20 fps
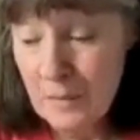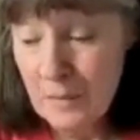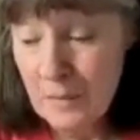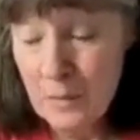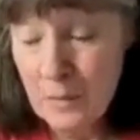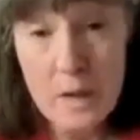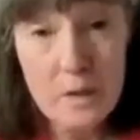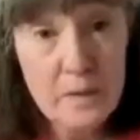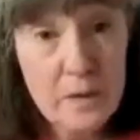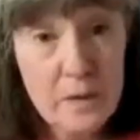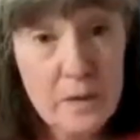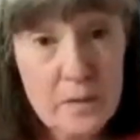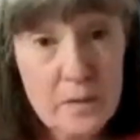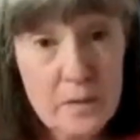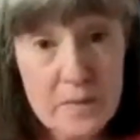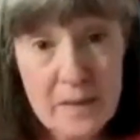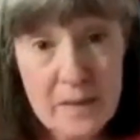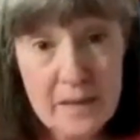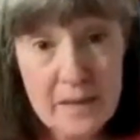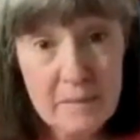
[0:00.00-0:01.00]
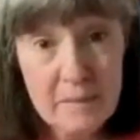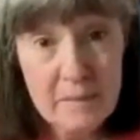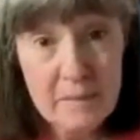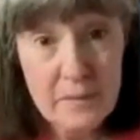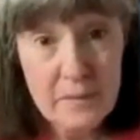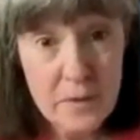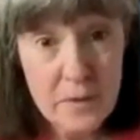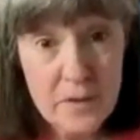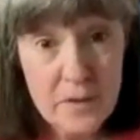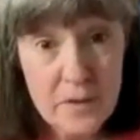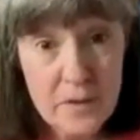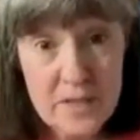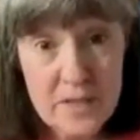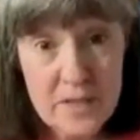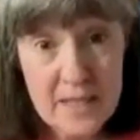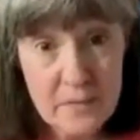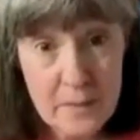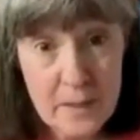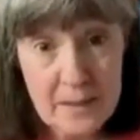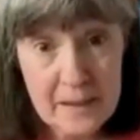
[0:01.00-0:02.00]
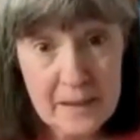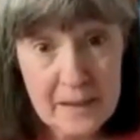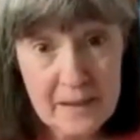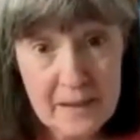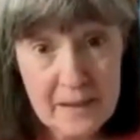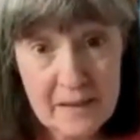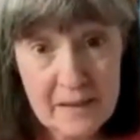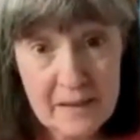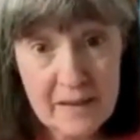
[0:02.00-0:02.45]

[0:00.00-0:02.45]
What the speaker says: Ralphie was my first deaf puppy.